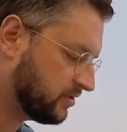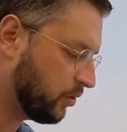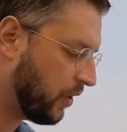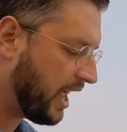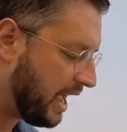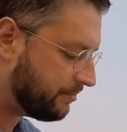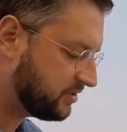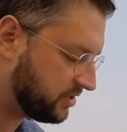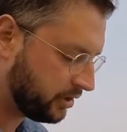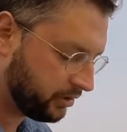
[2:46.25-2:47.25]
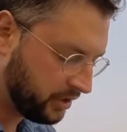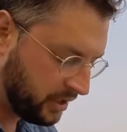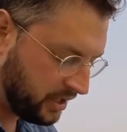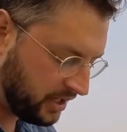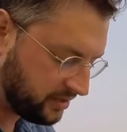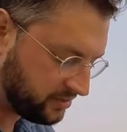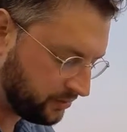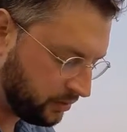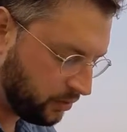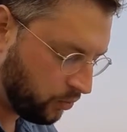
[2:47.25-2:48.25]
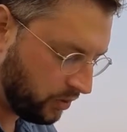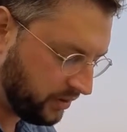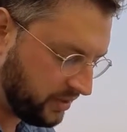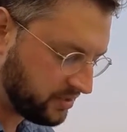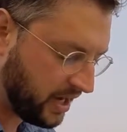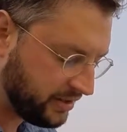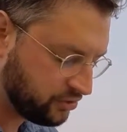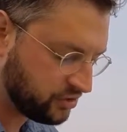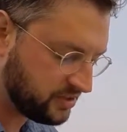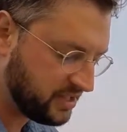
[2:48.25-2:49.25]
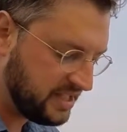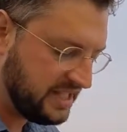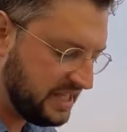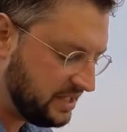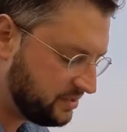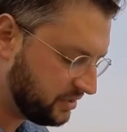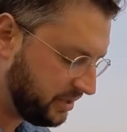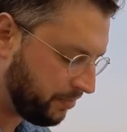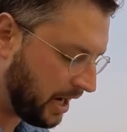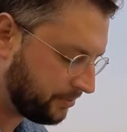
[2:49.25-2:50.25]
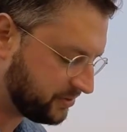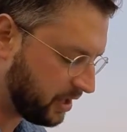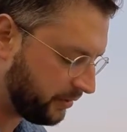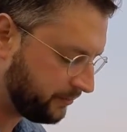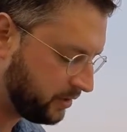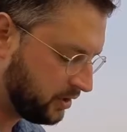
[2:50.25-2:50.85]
And so what happens here is one of these hydrogens easily pops off.